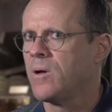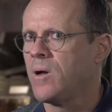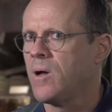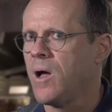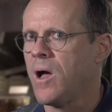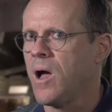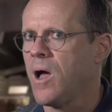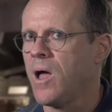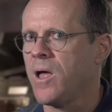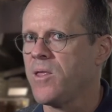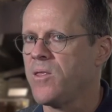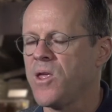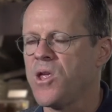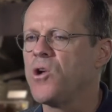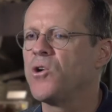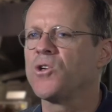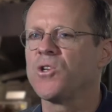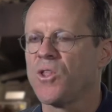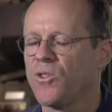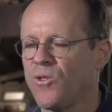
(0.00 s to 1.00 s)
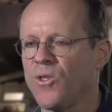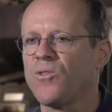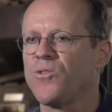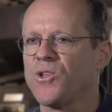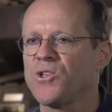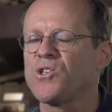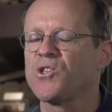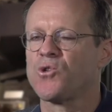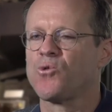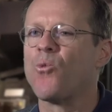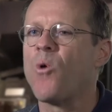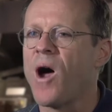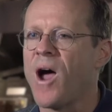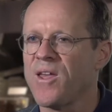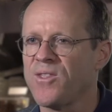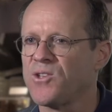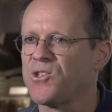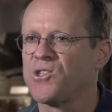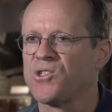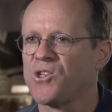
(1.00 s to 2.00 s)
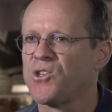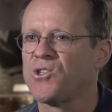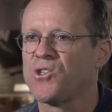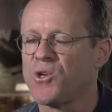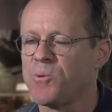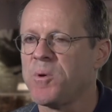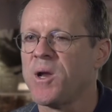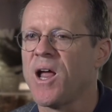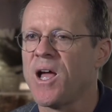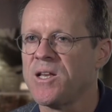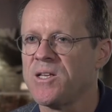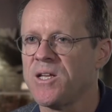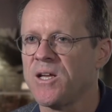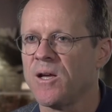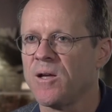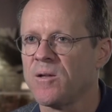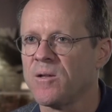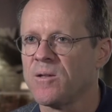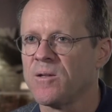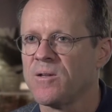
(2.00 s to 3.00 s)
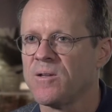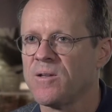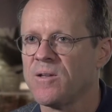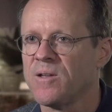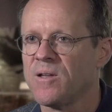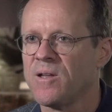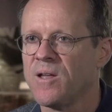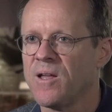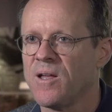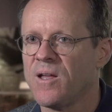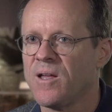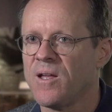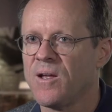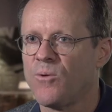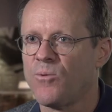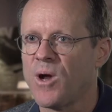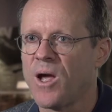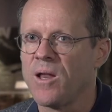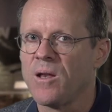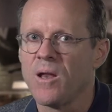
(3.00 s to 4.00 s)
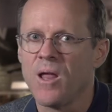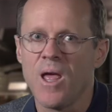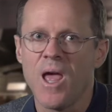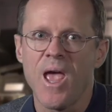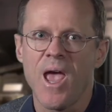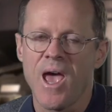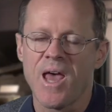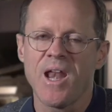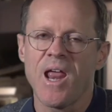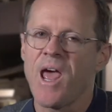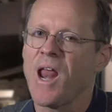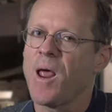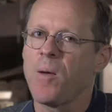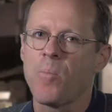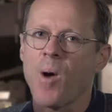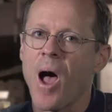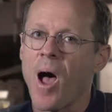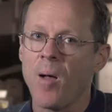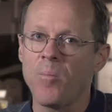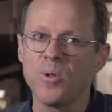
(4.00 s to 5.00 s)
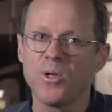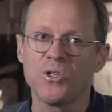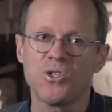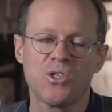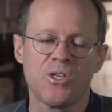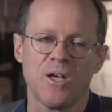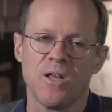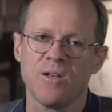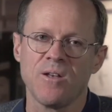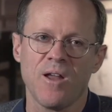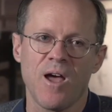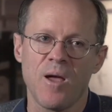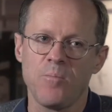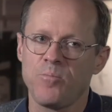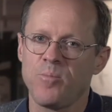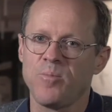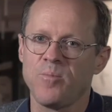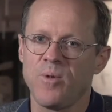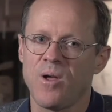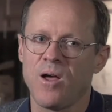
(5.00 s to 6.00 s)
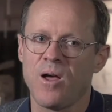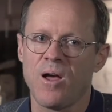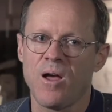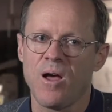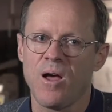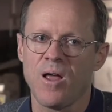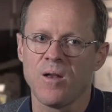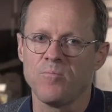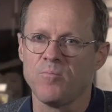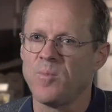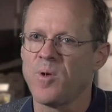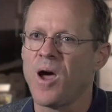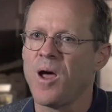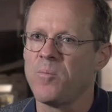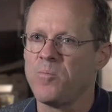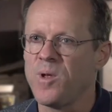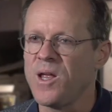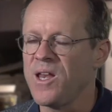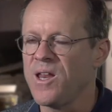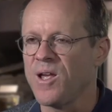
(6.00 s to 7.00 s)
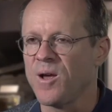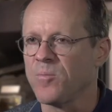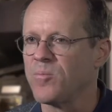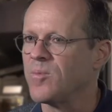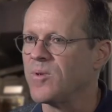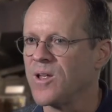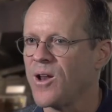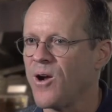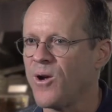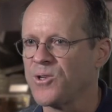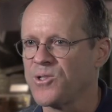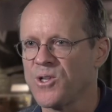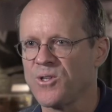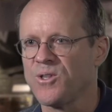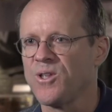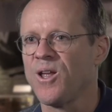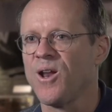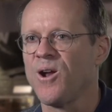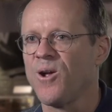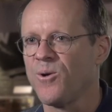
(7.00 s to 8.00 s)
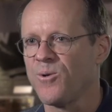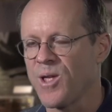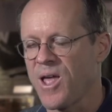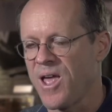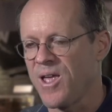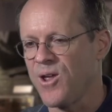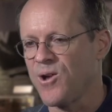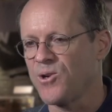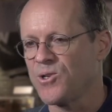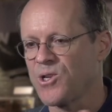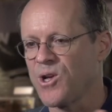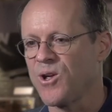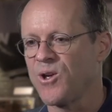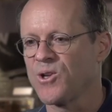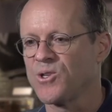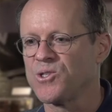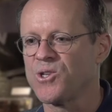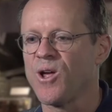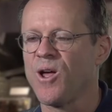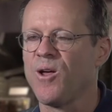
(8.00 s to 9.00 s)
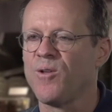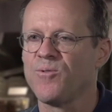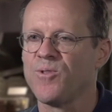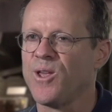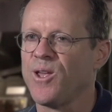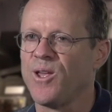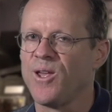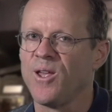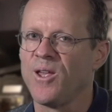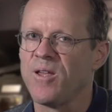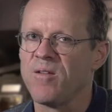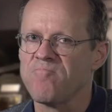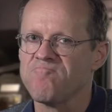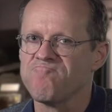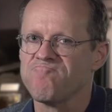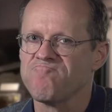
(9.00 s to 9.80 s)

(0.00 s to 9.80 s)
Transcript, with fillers: this is why this is a stupid idea, right? And I published it on Medium. You know, I said, you know, hey, here's how you can solve the